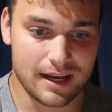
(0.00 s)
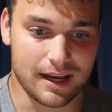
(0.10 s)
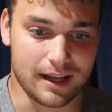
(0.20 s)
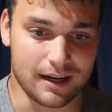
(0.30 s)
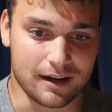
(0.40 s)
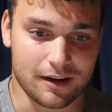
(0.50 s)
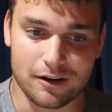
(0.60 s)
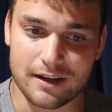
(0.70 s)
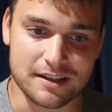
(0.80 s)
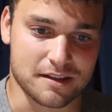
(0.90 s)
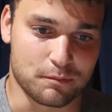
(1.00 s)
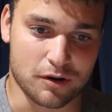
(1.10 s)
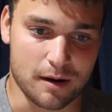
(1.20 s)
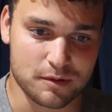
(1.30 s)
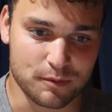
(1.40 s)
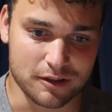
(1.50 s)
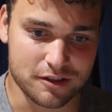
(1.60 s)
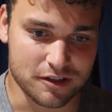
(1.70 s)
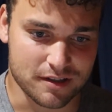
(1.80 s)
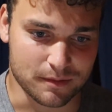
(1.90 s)
and or not some props, but
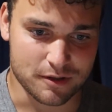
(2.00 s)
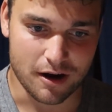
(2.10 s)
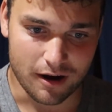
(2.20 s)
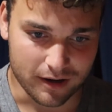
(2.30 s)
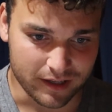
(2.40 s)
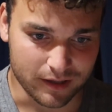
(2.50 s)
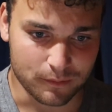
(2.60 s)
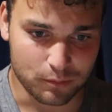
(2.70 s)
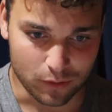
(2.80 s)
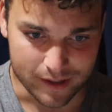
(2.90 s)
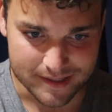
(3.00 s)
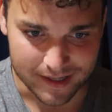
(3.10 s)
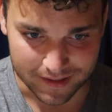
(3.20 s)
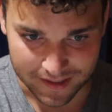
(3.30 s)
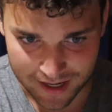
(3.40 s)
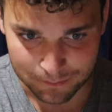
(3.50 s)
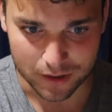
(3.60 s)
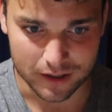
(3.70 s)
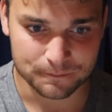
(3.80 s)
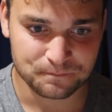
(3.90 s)
just some talking points on
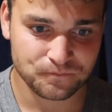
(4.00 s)
Kemba.